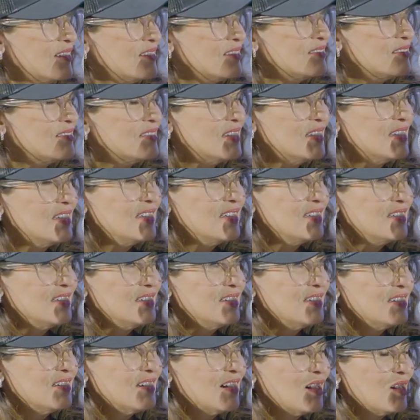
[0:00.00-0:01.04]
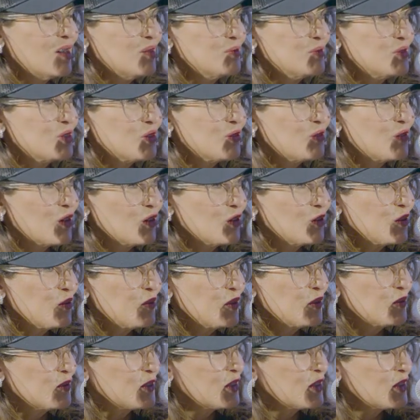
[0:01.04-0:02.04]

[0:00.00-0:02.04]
And um, so far we've been